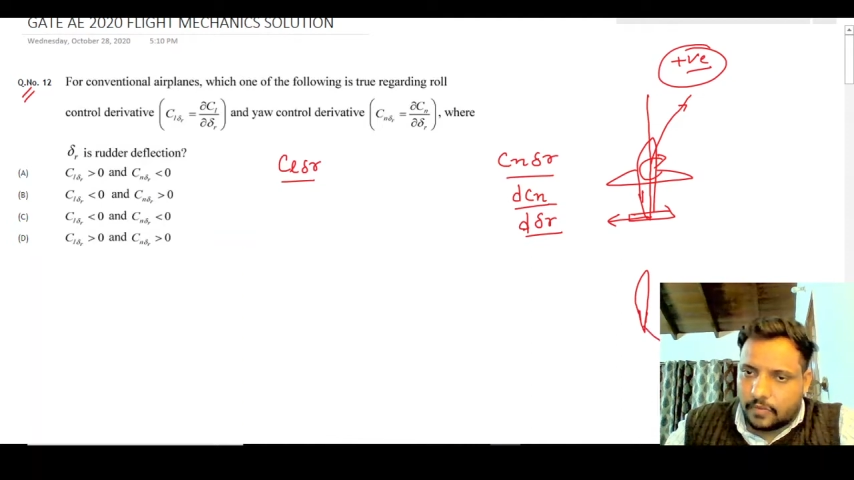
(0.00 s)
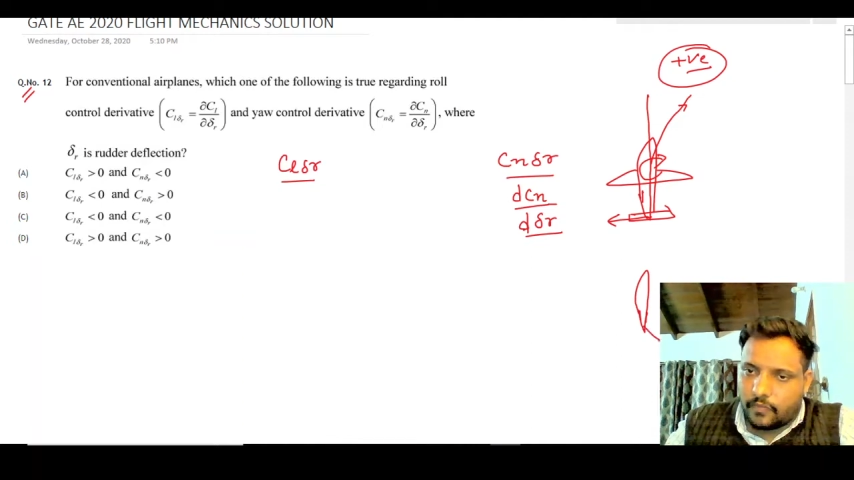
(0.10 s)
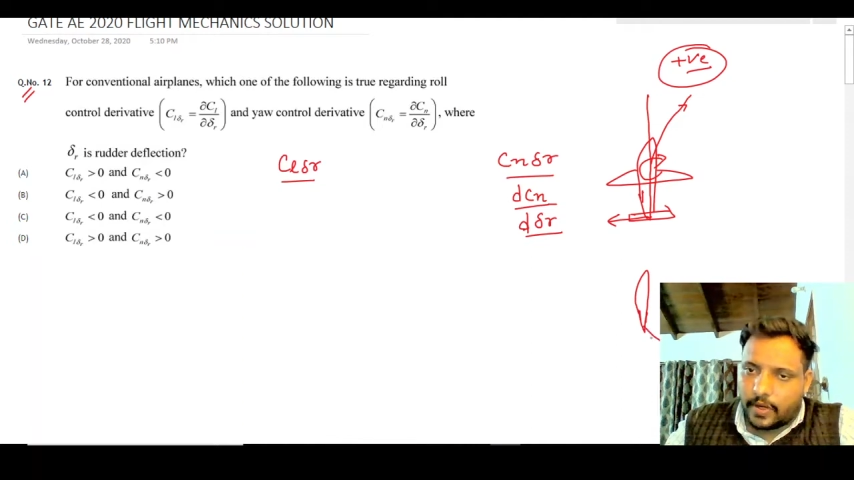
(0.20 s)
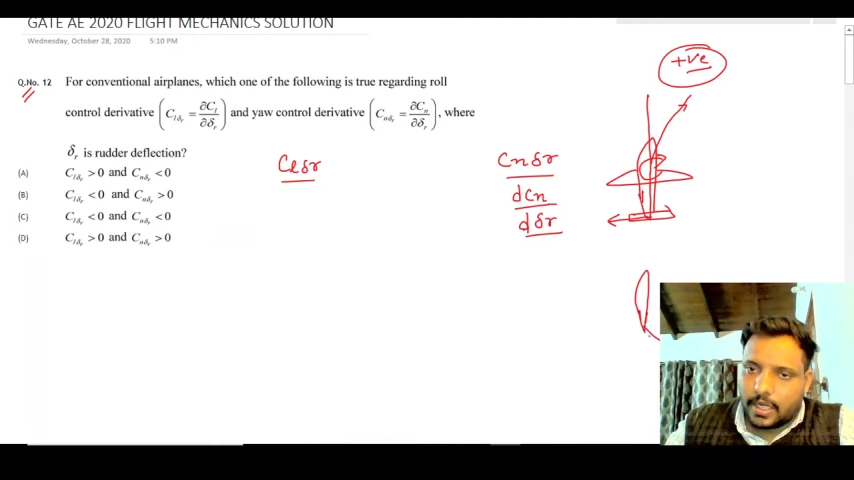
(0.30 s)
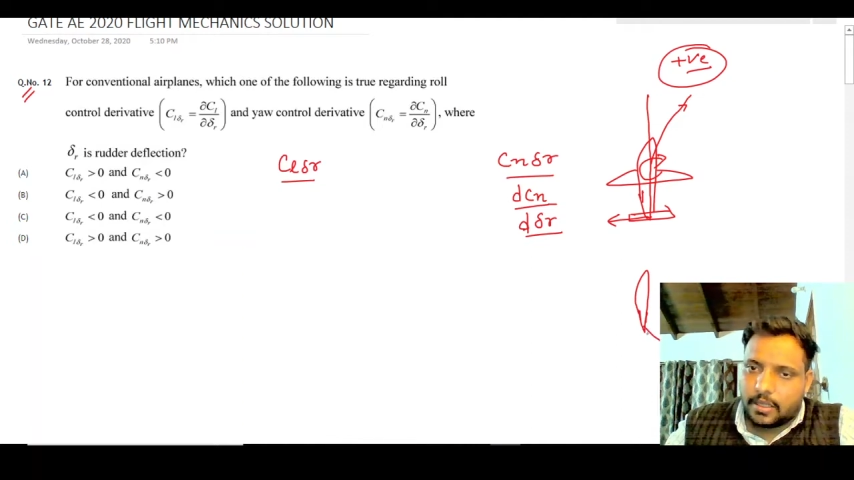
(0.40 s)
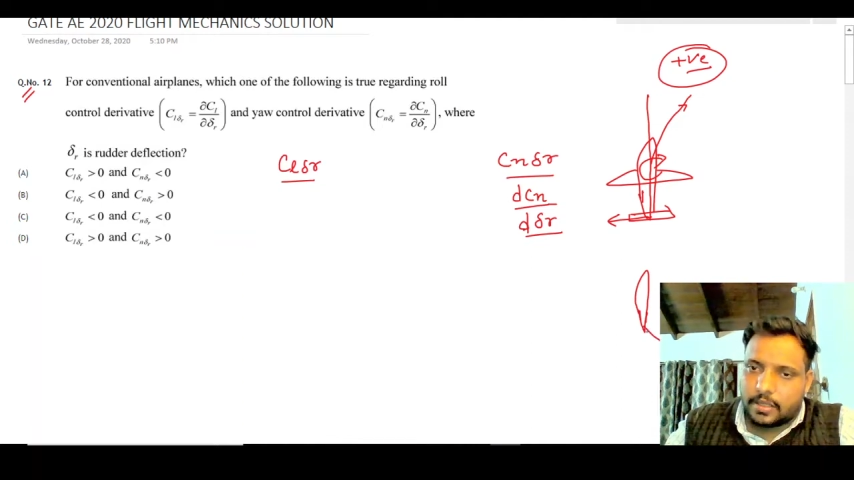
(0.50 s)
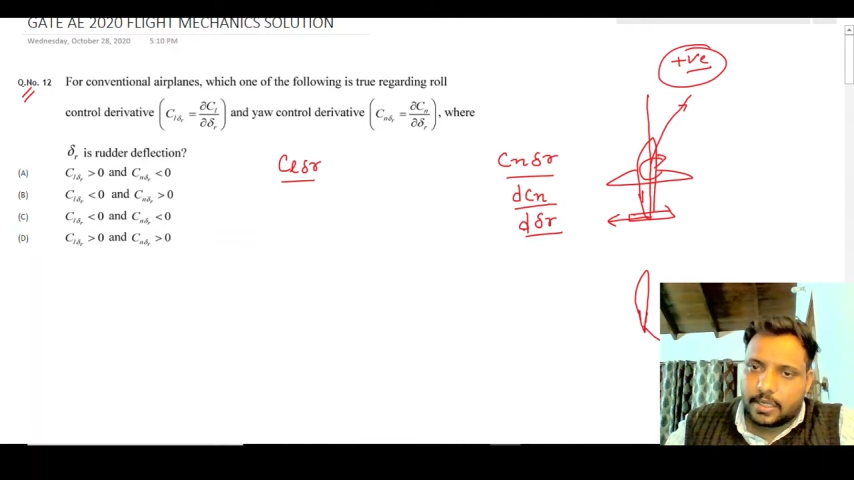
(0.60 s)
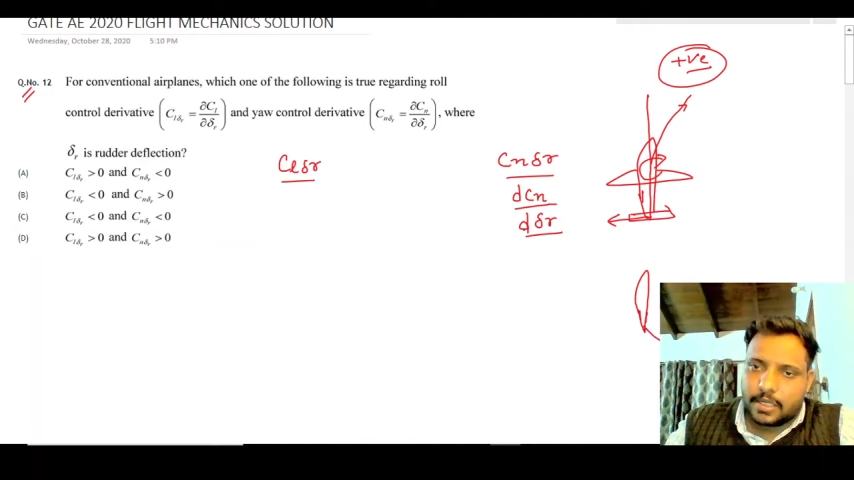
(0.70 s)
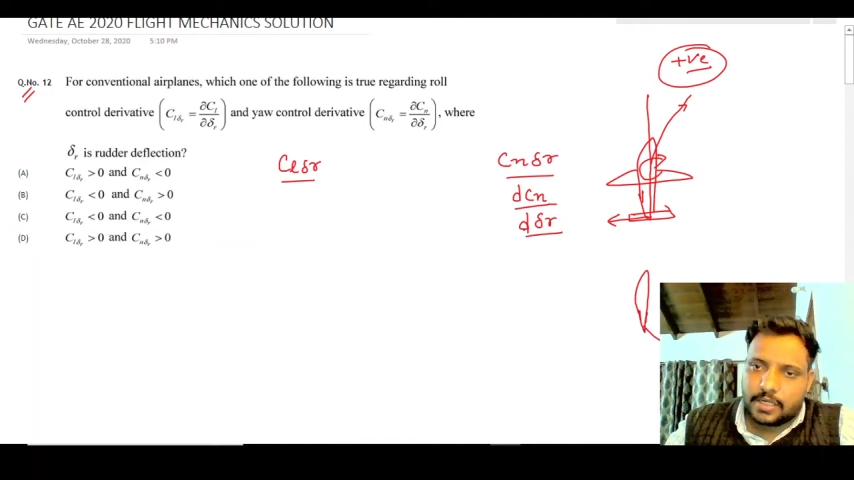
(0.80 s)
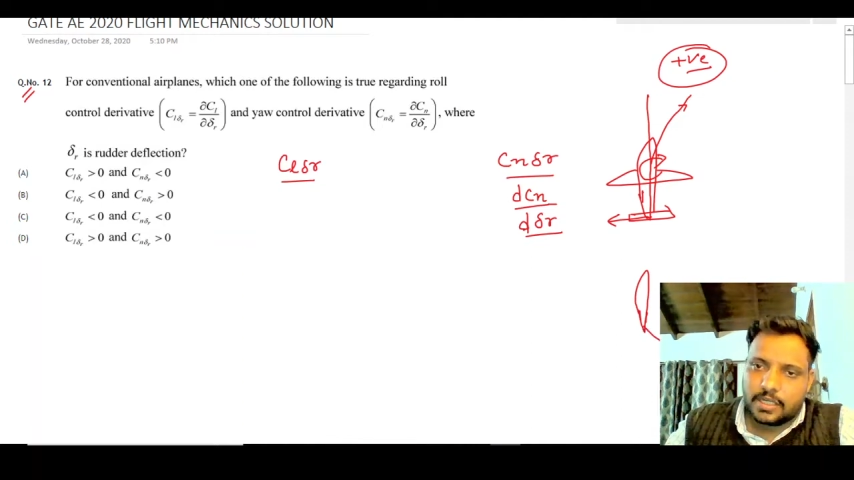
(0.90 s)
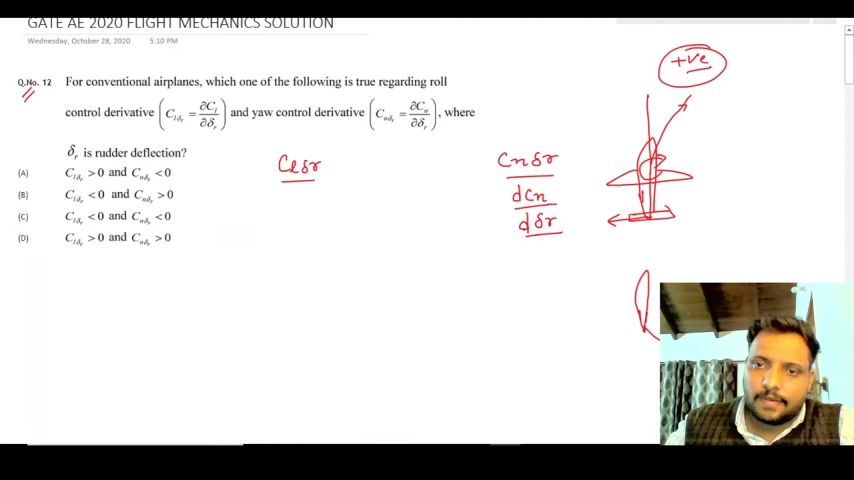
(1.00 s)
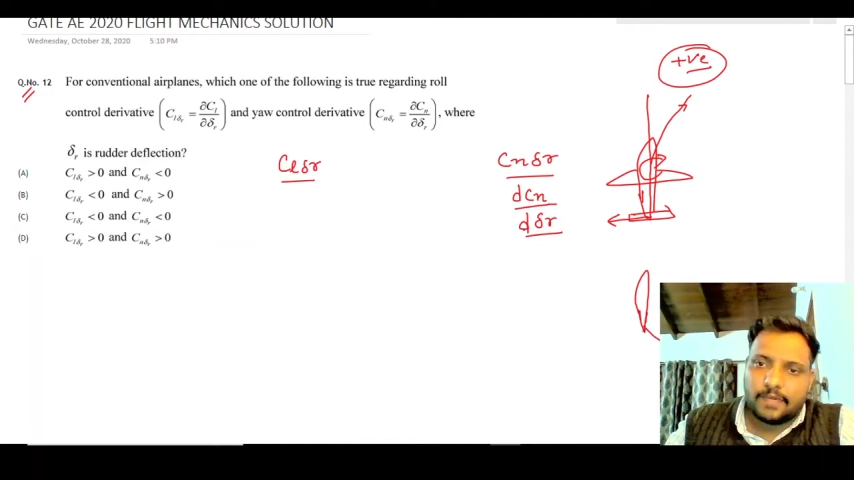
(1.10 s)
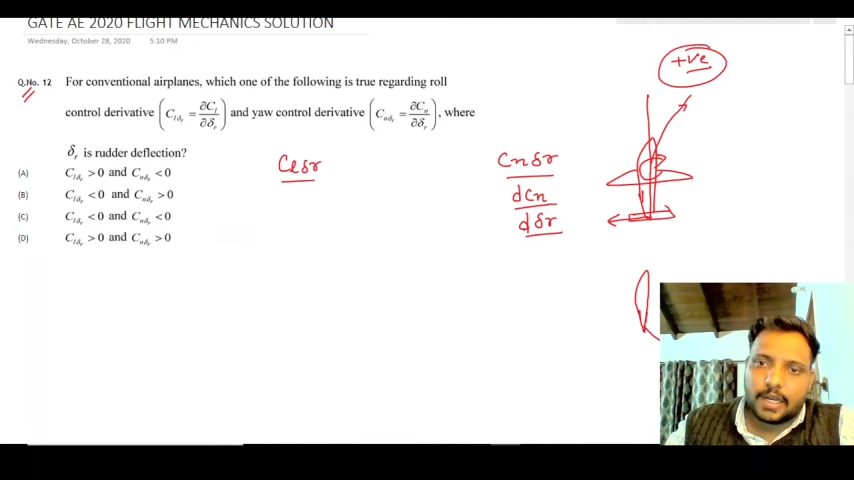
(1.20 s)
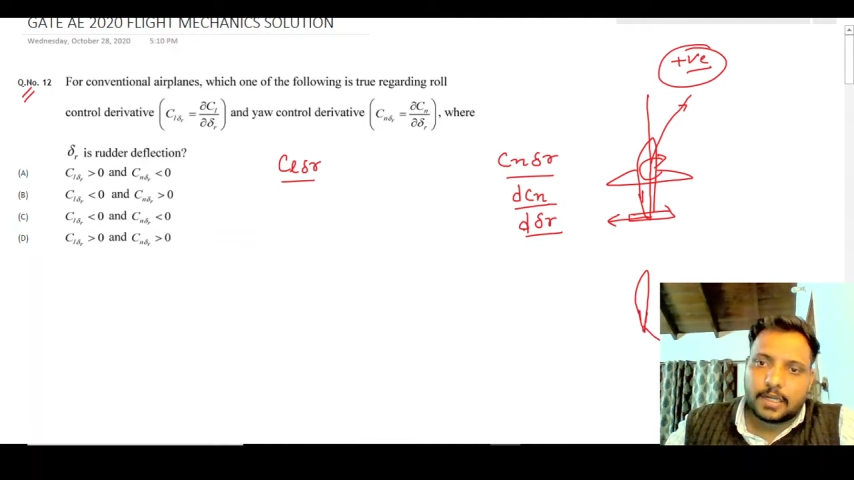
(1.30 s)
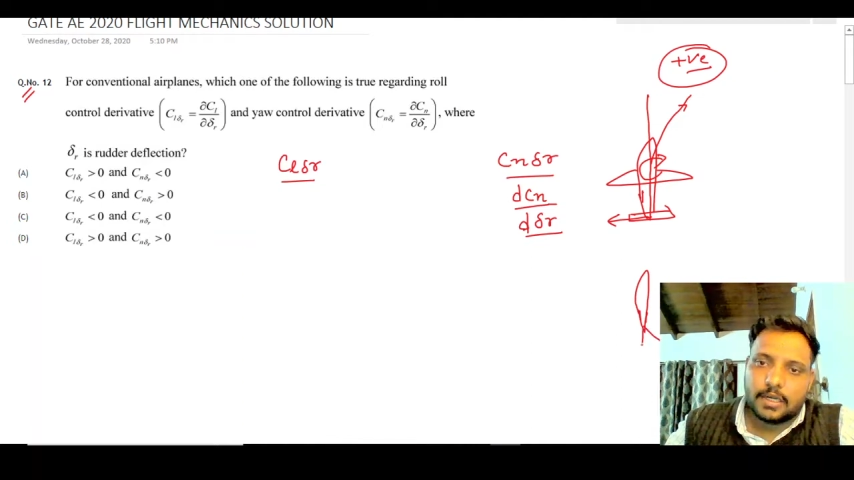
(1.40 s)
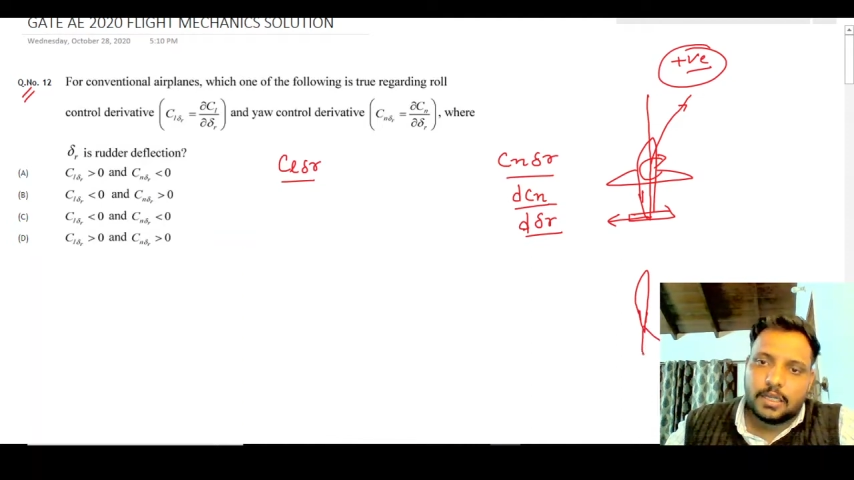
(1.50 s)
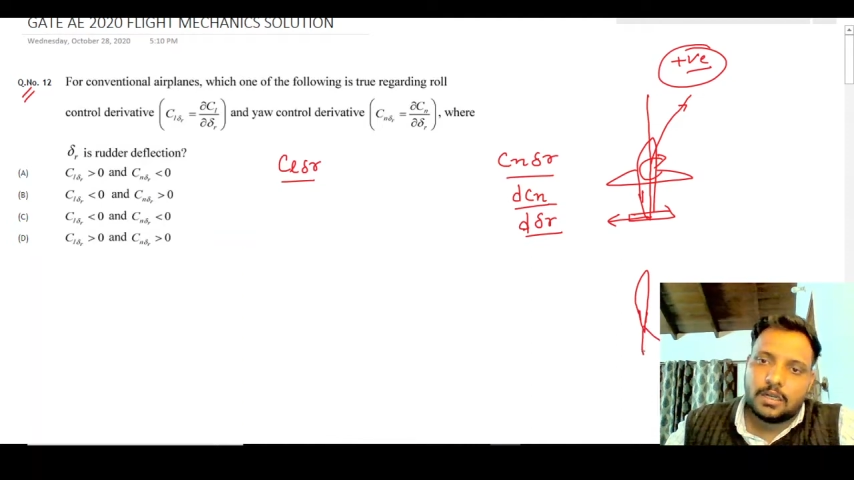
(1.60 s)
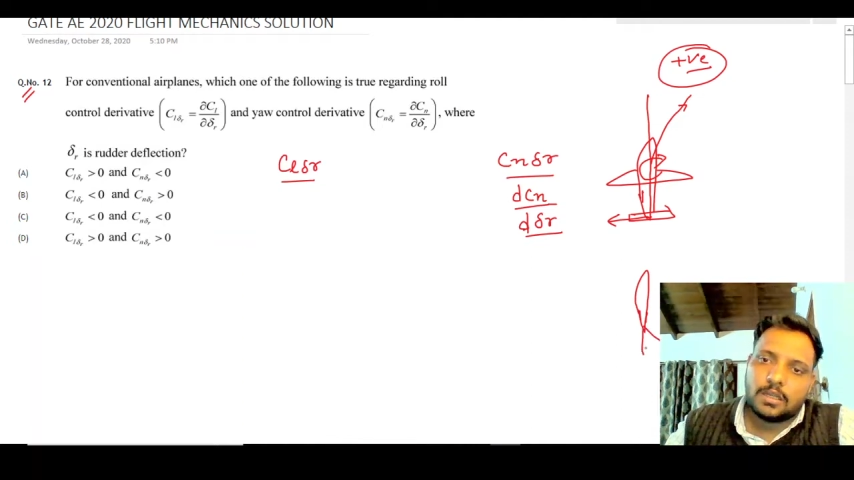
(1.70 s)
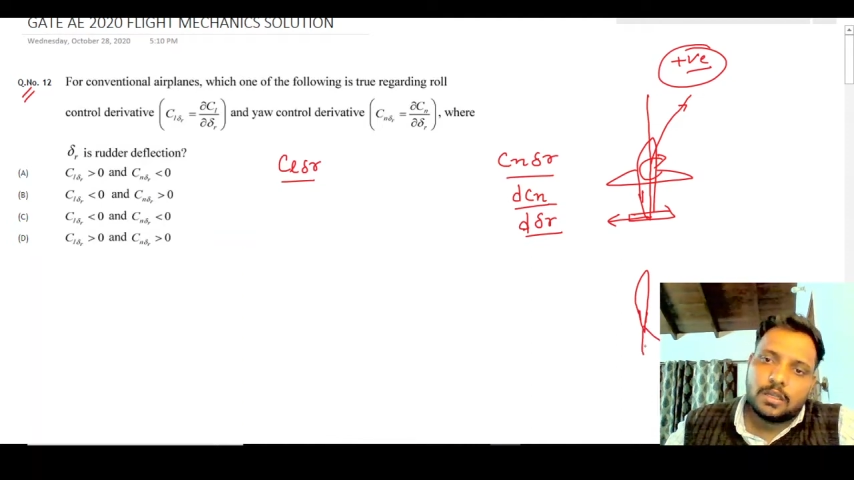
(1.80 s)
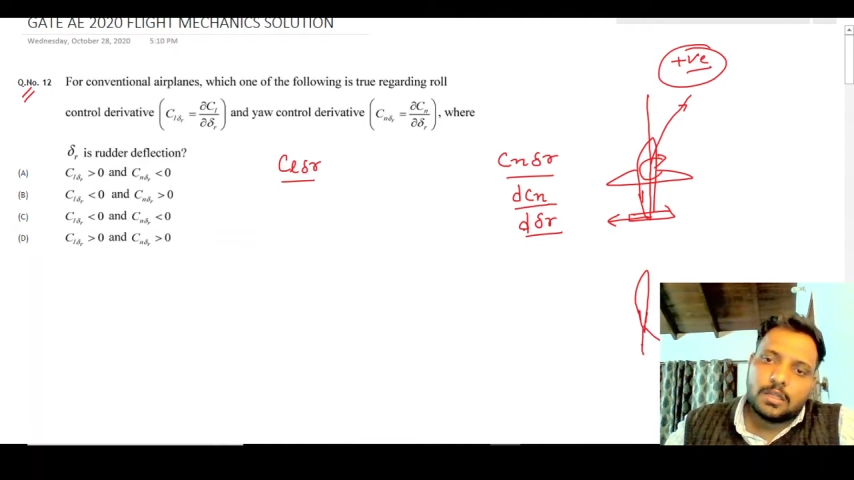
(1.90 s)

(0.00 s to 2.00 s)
when rudder is deflected in